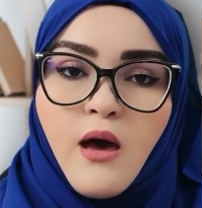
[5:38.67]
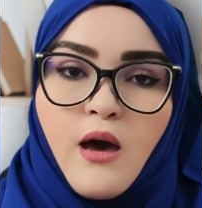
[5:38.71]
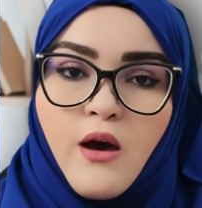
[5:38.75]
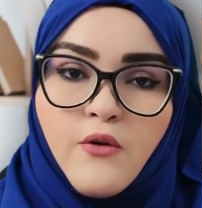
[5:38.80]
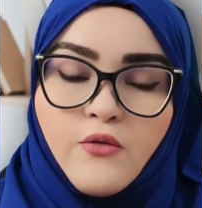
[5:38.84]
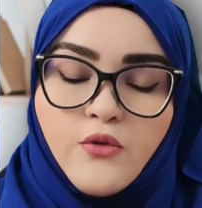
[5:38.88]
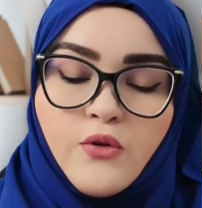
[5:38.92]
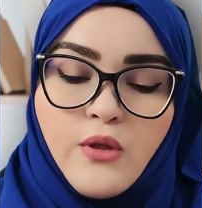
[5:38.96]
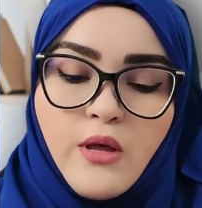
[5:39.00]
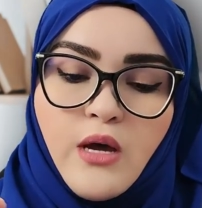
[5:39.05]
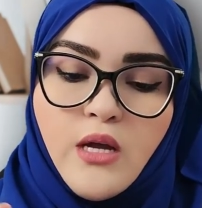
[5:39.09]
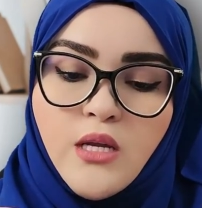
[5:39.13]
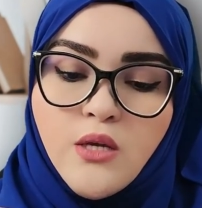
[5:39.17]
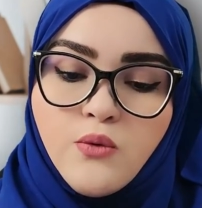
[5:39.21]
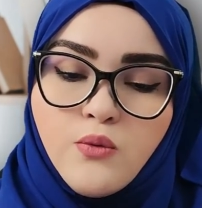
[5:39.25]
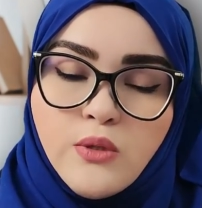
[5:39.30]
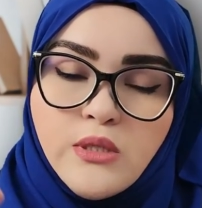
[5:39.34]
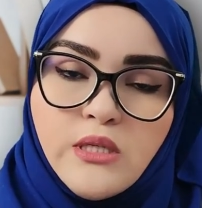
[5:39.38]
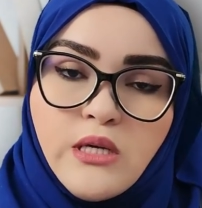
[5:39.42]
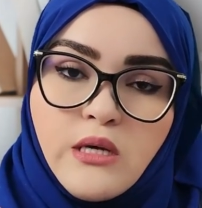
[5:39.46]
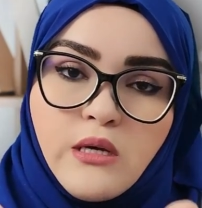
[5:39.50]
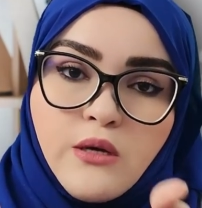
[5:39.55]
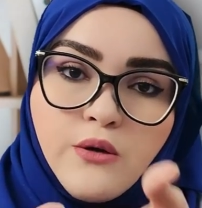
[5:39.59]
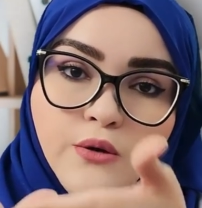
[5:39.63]
After that, you
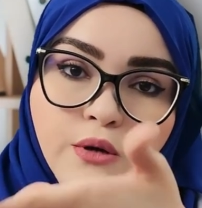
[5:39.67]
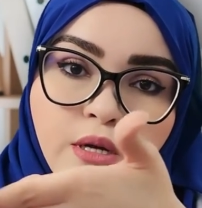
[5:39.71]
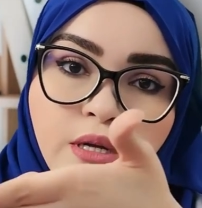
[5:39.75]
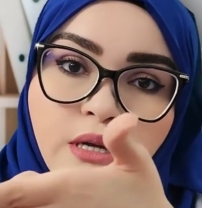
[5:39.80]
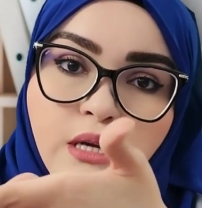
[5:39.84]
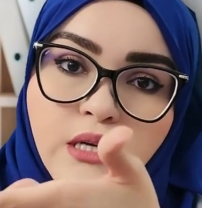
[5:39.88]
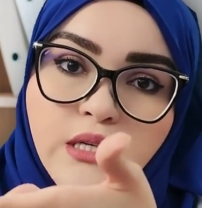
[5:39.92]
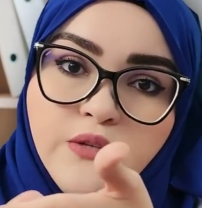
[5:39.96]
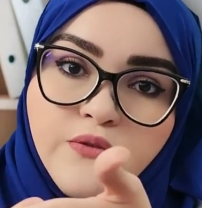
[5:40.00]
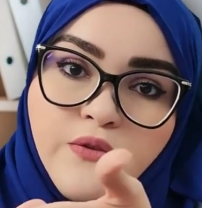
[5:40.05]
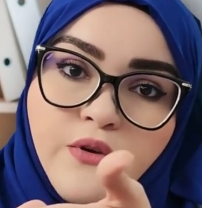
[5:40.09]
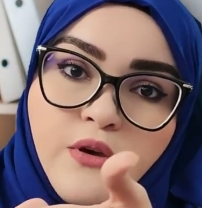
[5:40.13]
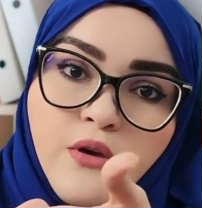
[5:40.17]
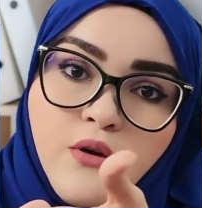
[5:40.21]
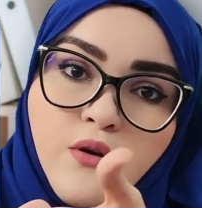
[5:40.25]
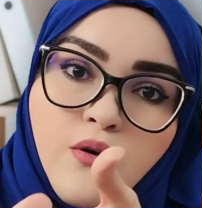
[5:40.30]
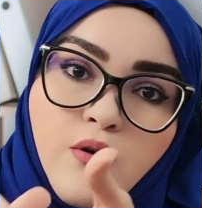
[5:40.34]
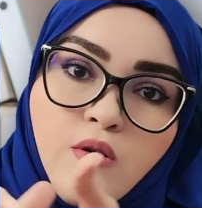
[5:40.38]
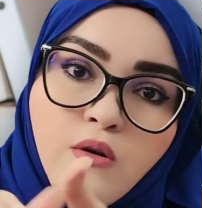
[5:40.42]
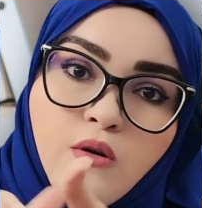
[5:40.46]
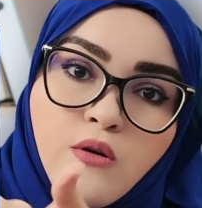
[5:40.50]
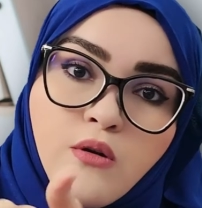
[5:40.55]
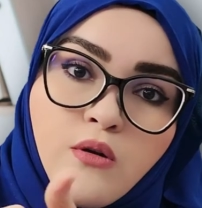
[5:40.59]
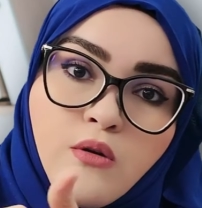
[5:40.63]
would take your index
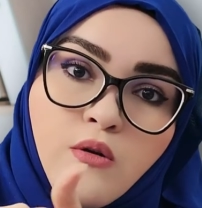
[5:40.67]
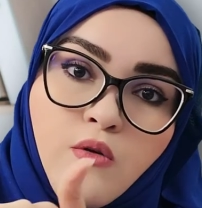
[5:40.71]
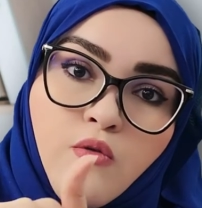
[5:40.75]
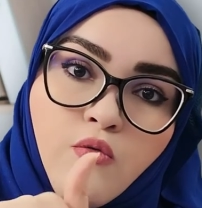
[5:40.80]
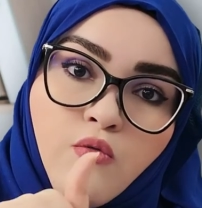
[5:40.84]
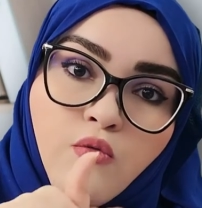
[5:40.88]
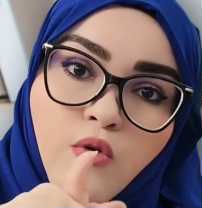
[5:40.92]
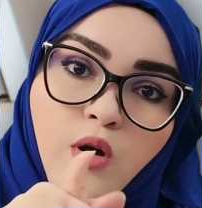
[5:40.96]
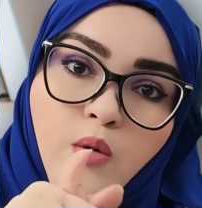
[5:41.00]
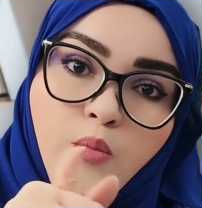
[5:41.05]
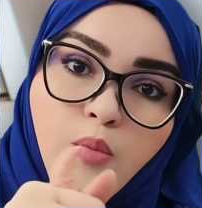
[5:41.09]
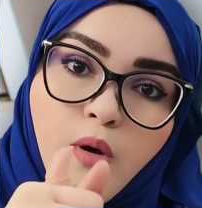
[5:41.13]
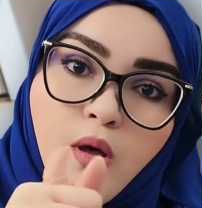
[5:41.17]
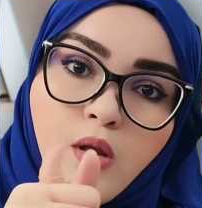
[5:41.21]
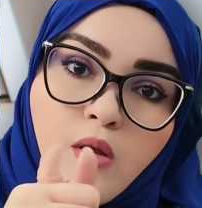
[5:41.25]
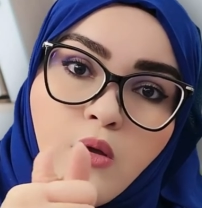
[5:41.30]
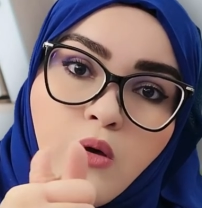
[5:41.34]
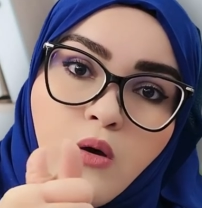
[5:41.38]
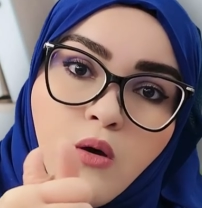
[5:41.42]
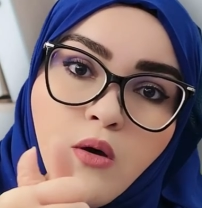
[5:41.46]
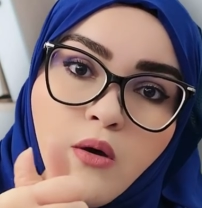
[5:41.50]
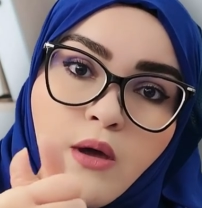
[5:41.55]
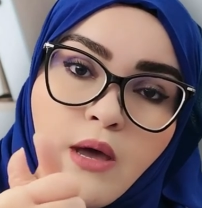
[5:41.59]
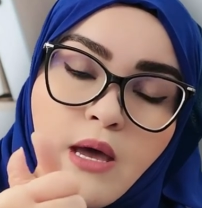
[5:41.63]
finger, rub
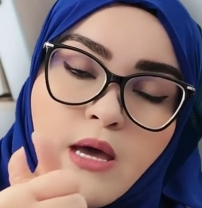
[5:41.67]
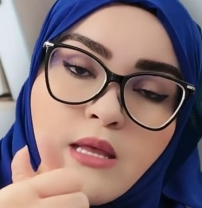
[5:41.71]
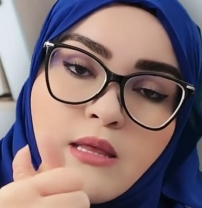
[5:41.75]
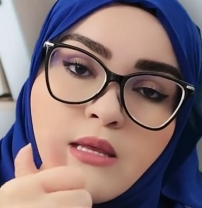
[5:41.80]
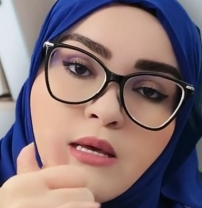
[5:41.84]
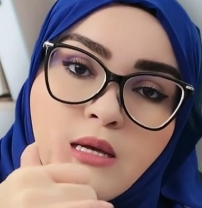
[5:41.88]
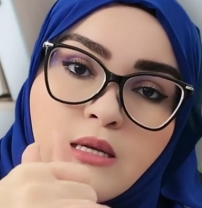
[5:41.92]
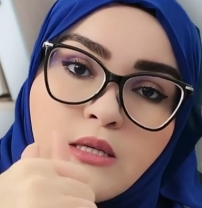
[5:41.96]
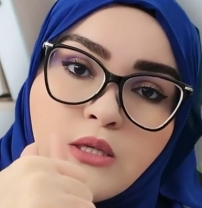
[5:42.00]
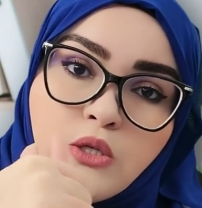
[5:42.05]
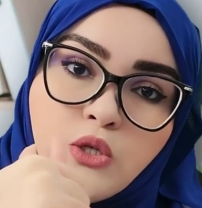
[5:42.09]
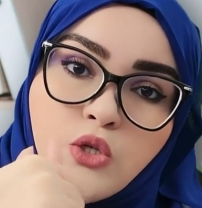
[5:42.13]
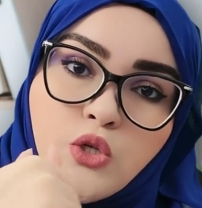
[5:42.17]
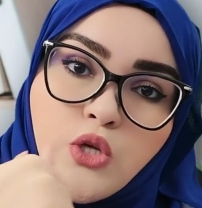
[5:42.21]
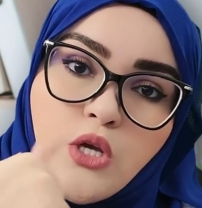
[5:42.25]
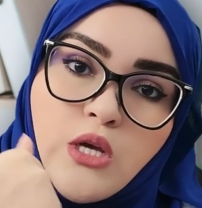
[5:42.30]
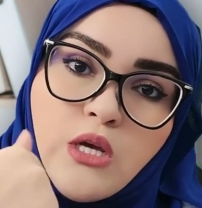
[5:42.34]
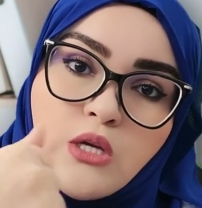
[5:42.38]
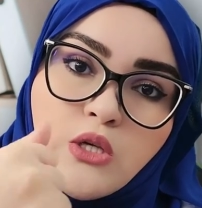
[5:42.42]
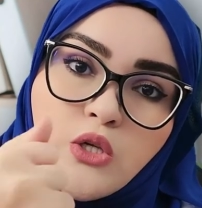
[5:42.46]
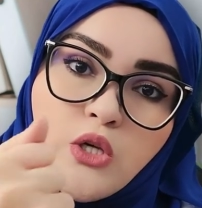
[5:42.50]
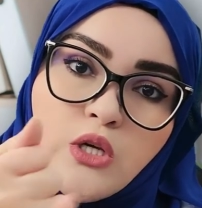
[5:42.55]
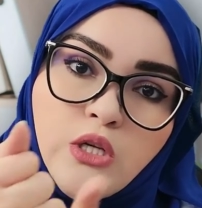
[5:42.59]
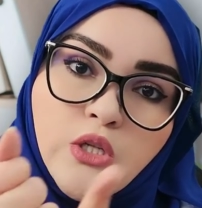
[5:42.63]
along, and then
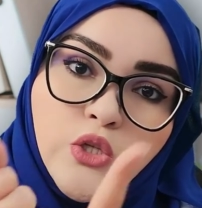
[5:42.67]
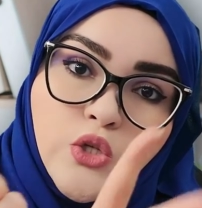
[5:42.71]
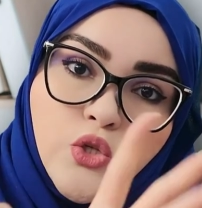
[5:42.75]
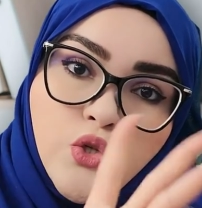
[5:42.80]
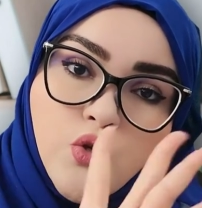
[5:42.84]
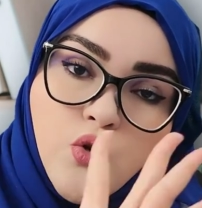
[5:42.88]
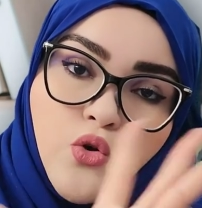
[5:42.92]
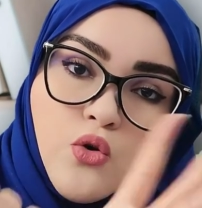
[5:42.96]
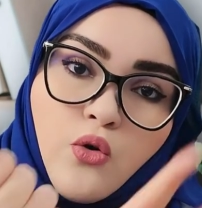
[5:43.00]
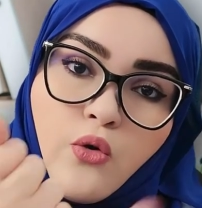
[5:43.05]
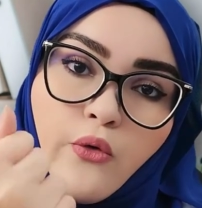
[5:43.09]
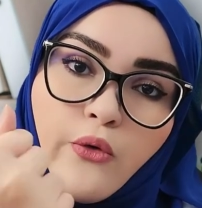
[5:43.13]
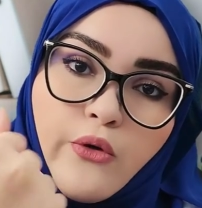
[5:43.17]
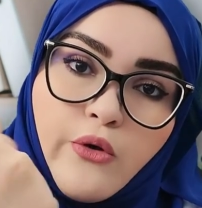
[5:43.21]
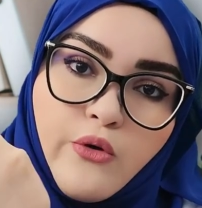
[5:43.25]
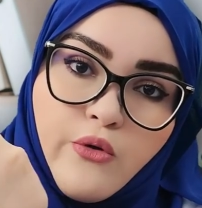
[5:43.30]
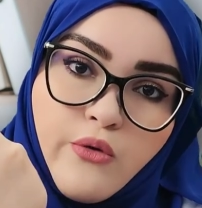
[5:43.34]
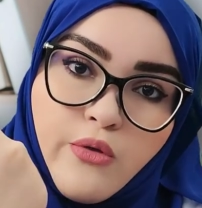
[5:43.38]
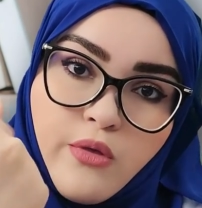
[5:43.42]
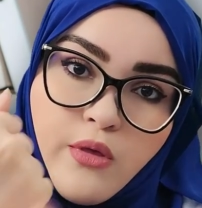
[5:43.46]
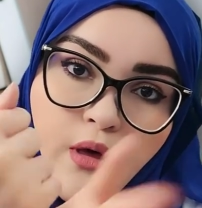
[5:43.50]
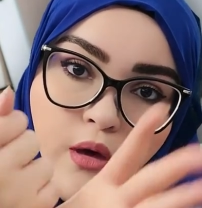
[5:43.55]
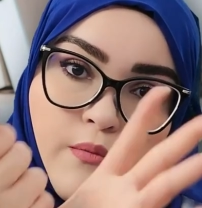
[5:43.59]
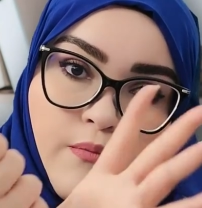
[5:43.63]
encircle your
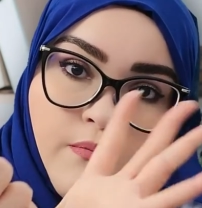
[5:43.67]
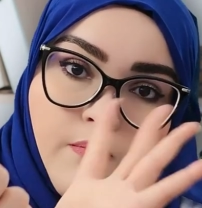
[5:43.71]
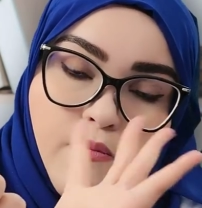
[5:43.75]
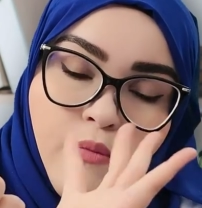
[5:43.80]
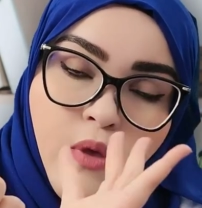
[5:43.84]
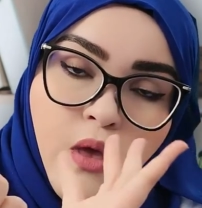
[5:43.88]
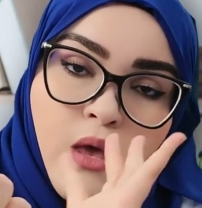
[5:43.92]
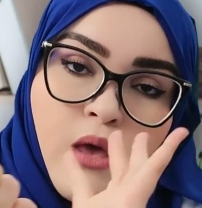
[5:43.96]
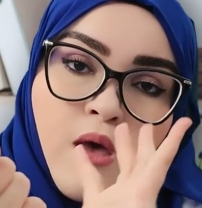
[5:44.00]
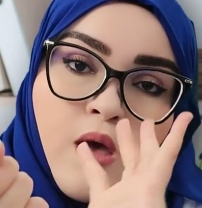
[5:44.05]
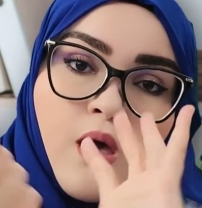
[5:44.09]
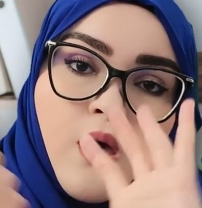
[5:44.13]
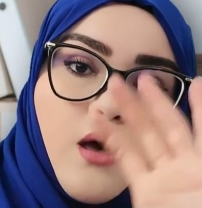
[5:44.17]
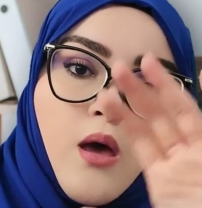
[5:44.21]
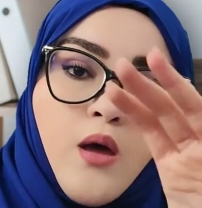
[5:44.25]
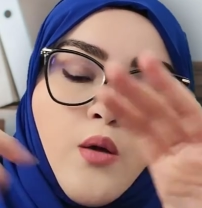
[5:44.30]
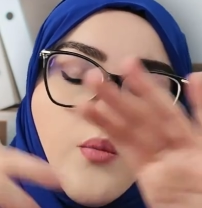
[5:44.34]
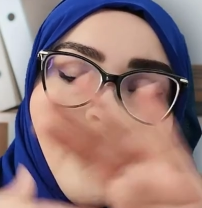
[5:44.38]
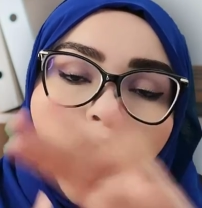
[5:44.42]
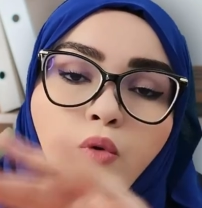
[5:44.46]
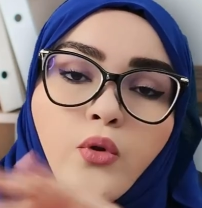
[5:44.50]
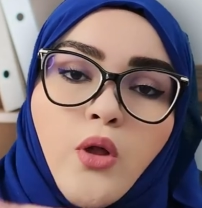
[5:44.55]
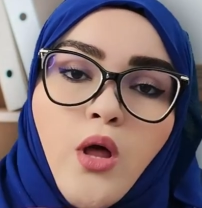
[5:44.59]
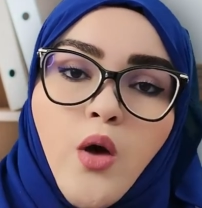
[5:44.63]
thumb
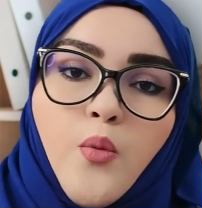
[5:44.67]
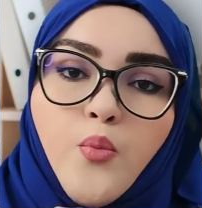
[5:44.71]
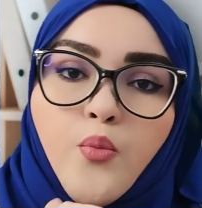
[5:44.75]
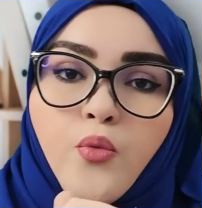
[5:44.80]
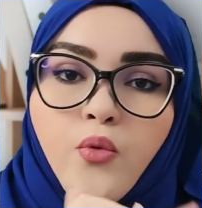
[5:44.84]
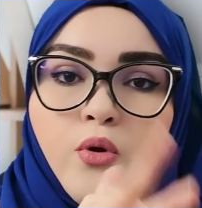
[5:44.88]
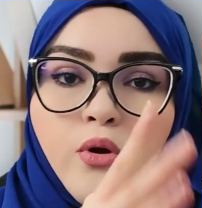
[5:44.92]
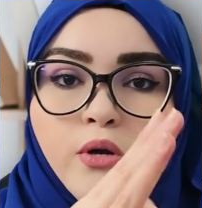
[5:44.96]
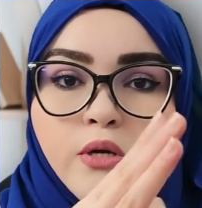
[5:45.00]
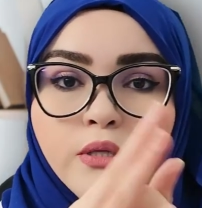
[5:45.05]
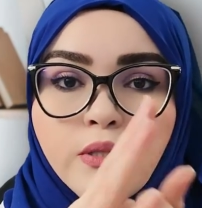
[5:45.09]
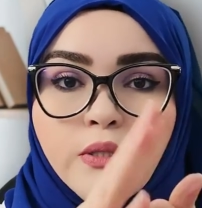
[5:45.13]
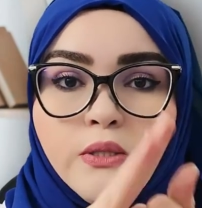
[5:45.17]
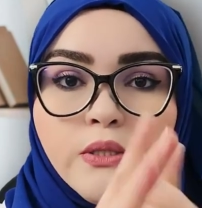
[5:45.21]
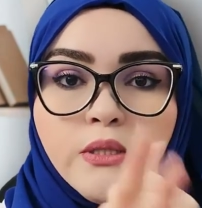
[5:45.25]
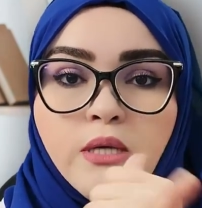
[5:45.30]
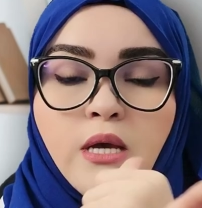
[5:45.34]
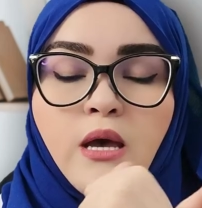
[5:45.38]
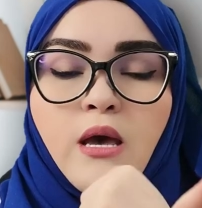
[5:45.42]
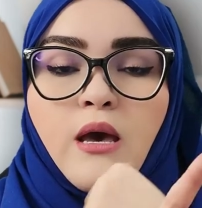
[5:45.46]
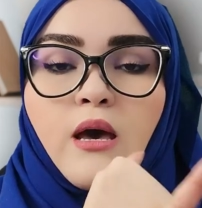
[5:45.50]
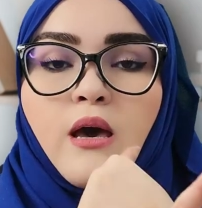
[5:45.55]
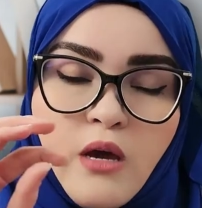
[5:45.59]
and pull upwards.